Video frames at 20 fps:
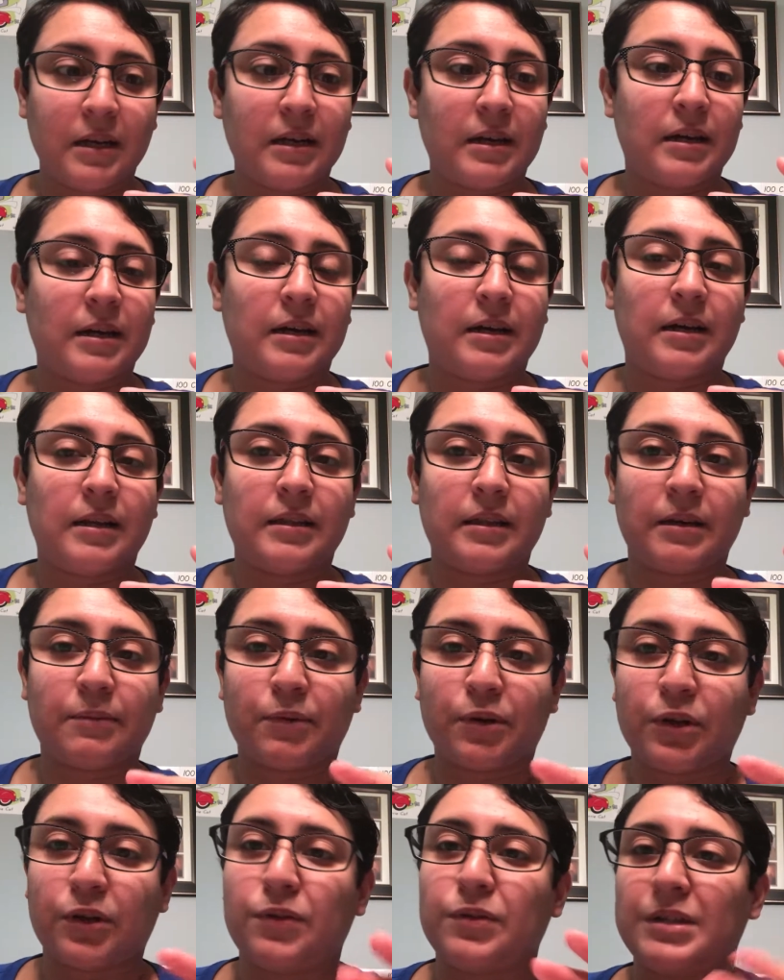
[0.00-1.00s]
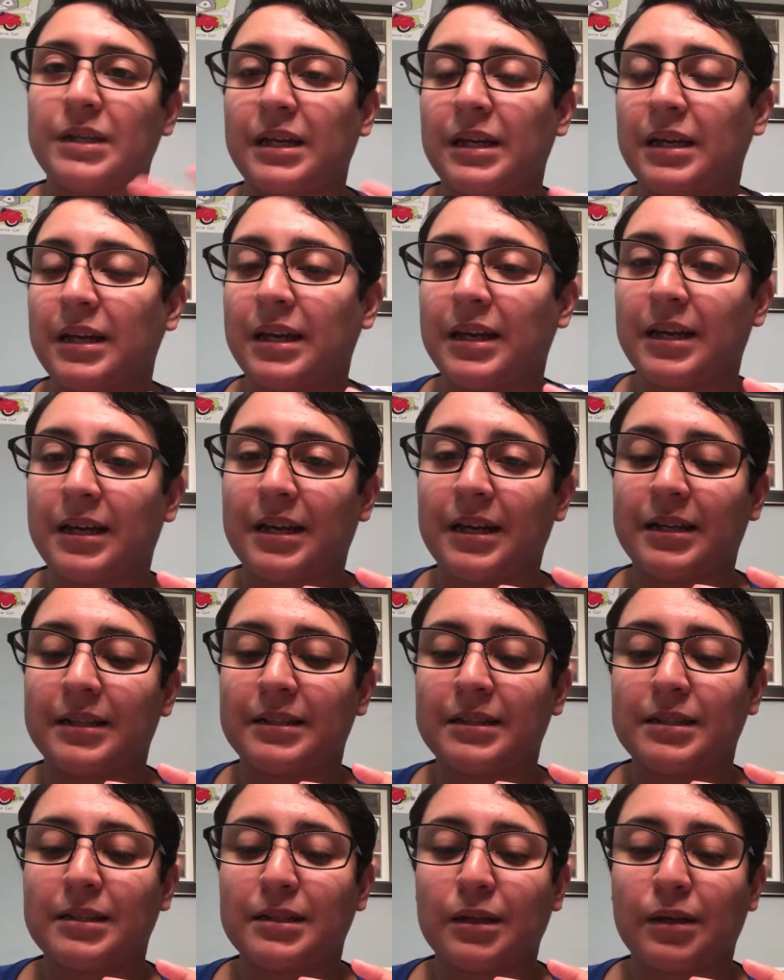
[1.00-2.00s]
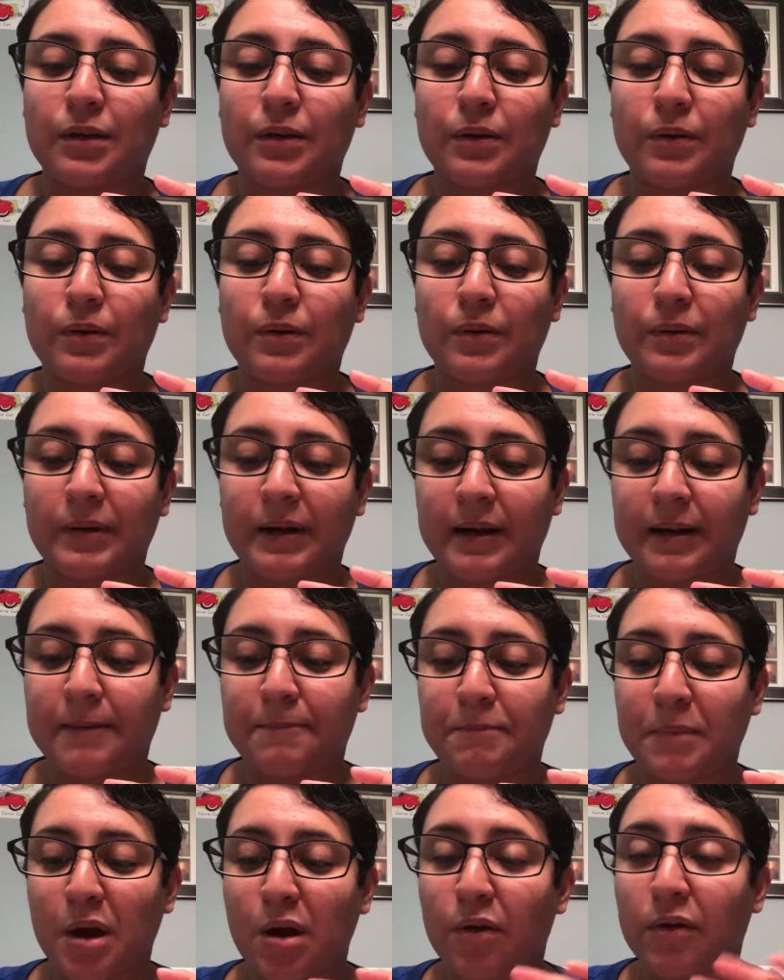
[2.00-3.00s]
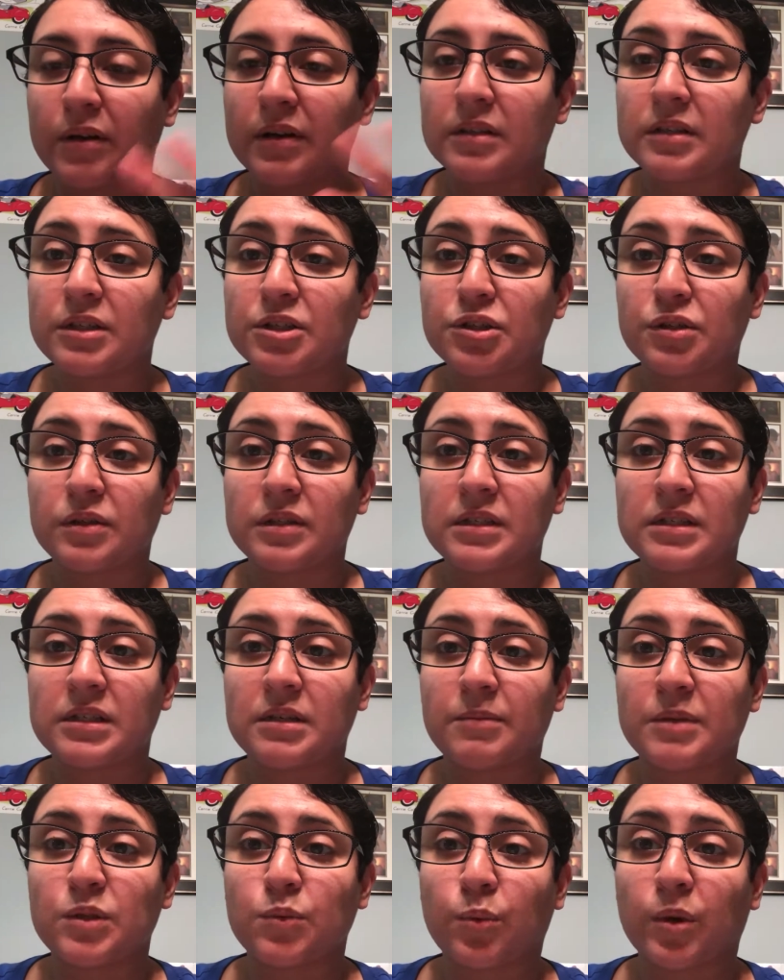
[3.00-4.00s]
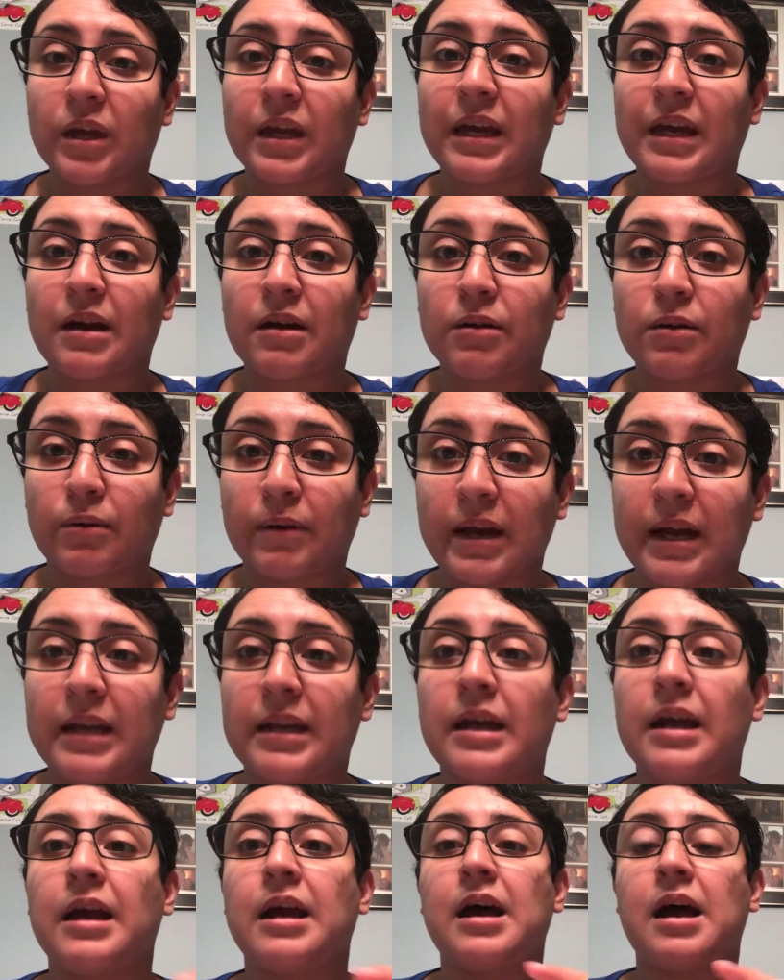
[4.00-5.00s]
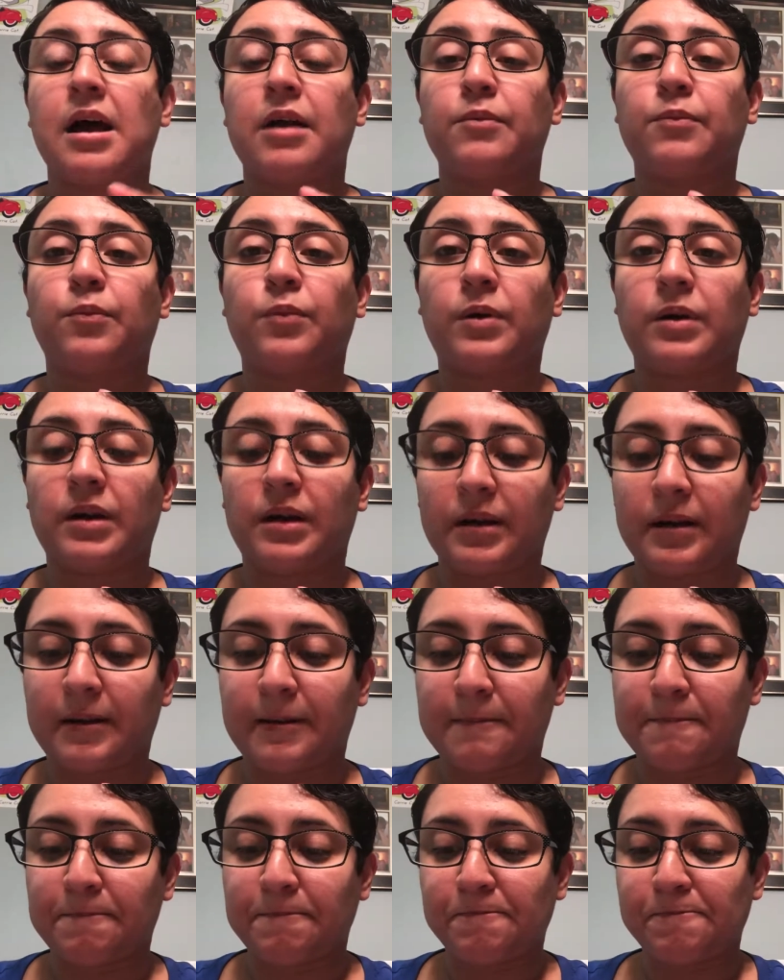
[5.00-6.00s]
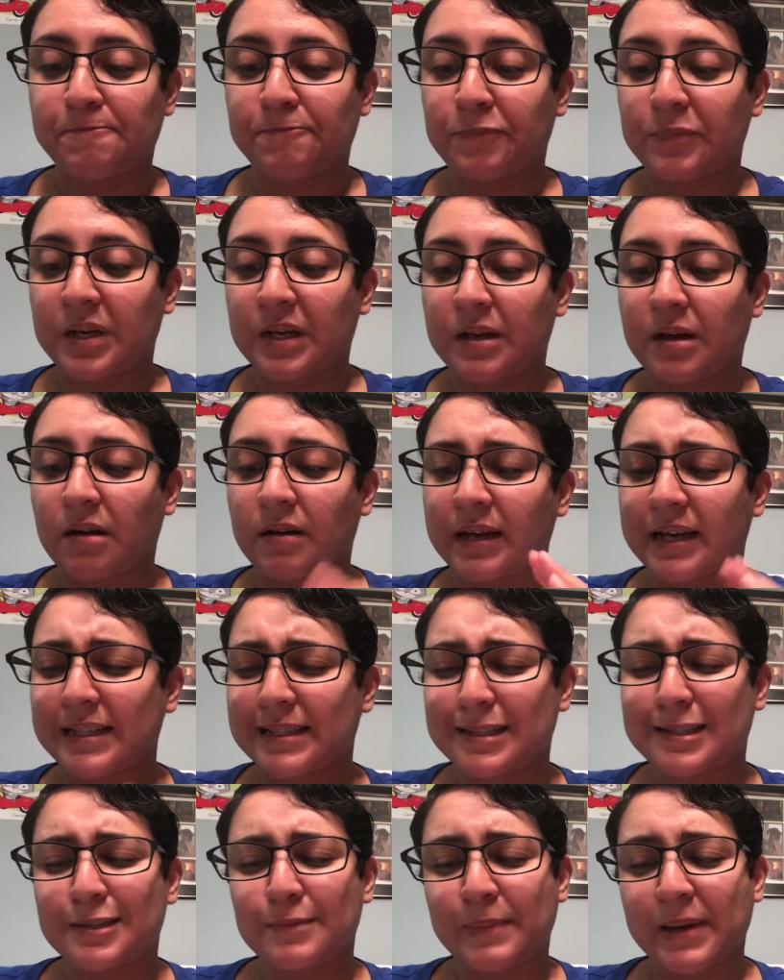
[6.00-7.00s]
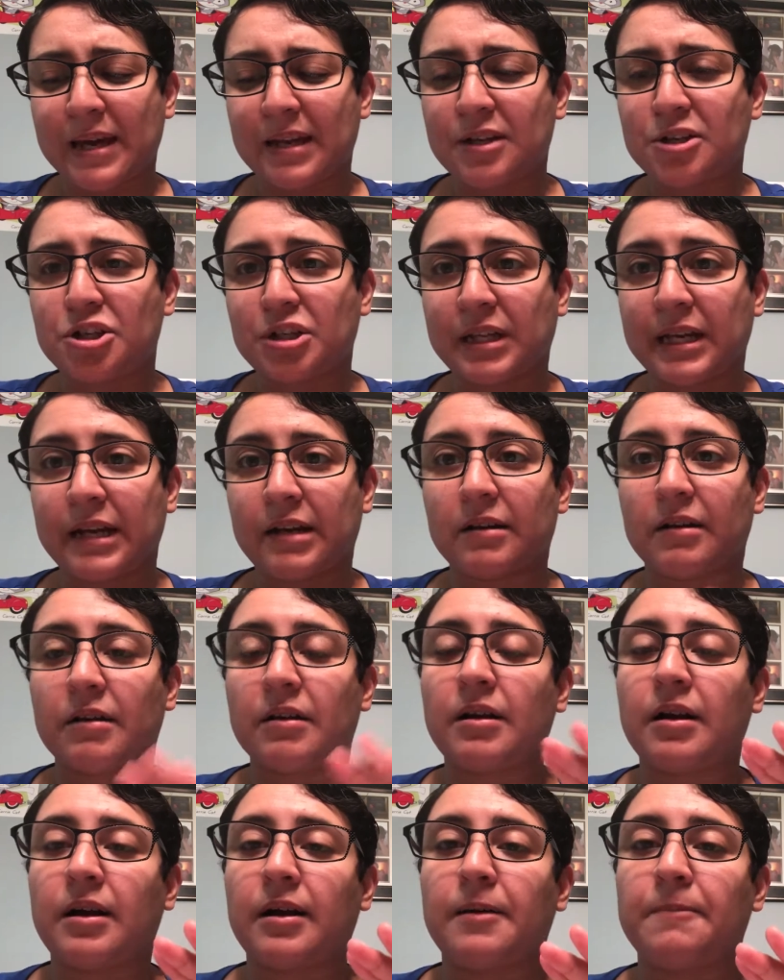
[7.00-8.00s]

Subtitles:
that we're using, and so my organizational system is working out great. And I'll get to Spanish later.